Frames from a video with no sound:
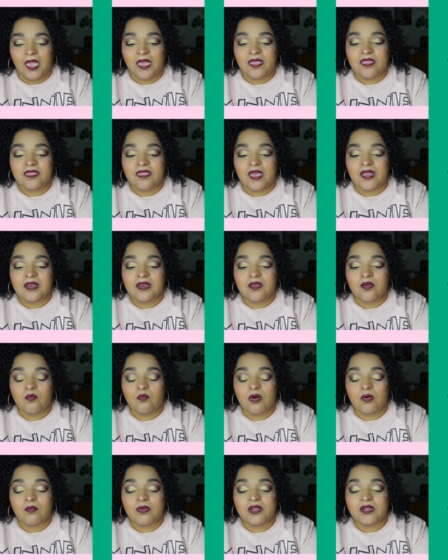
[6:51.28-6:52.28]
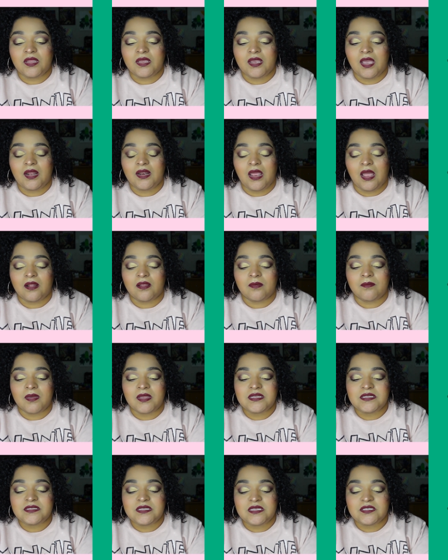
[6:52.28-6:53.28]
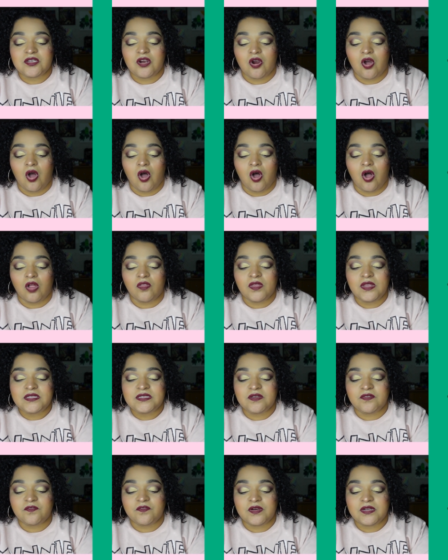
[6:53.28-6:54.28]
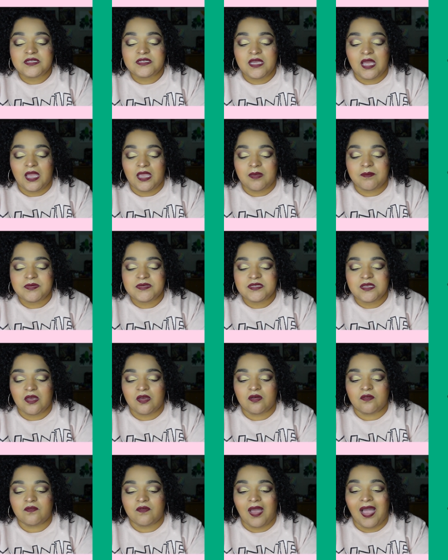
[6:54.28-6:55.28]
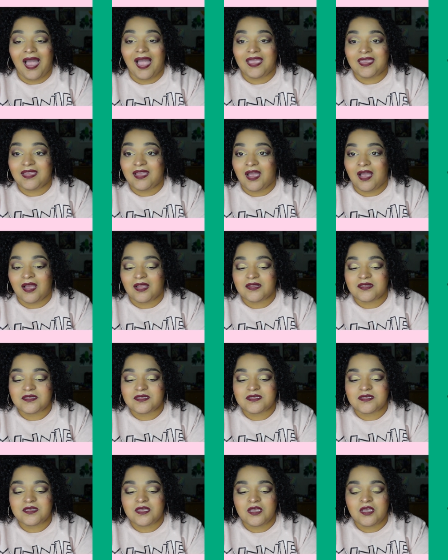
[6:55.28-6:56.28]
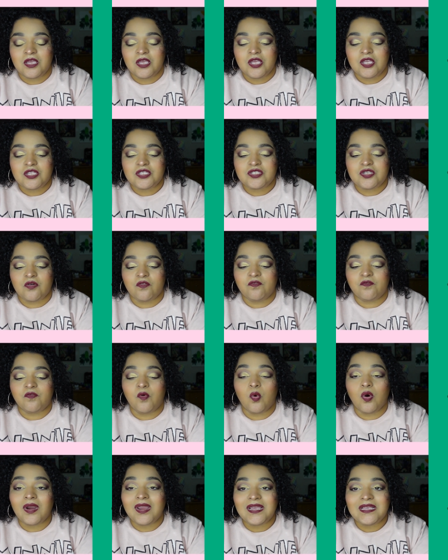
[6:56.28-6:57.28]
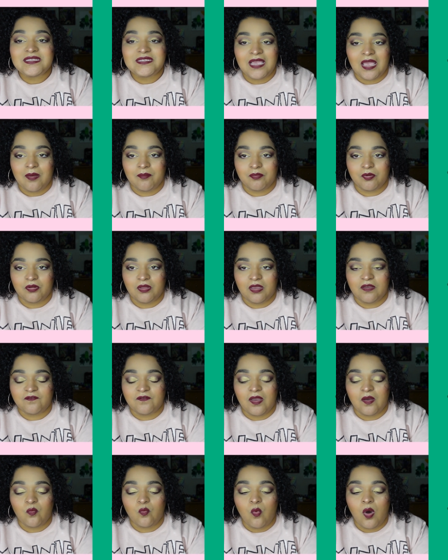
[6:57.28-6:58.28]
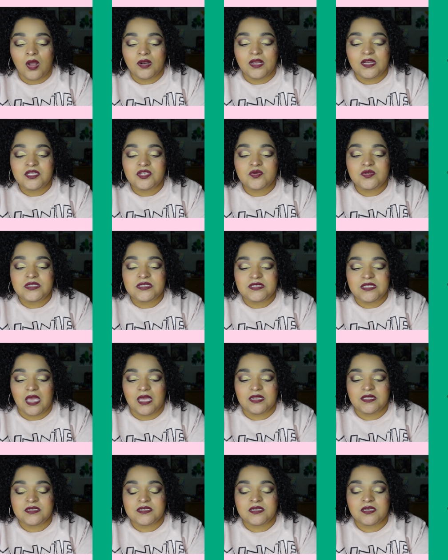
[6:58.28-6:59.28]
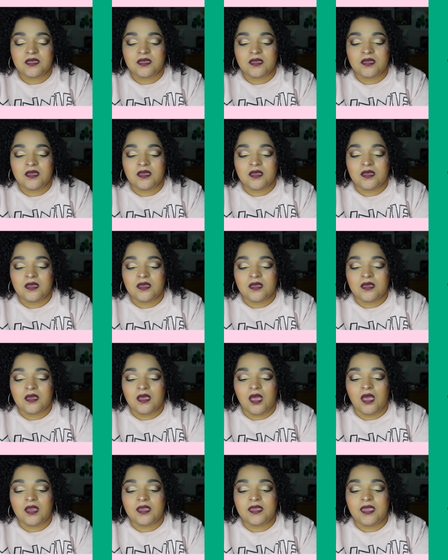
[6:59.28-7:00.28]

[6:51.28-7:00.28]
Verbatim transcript: And then when we click on elements, these are all the different types of icons. So for example, if I wanted to set a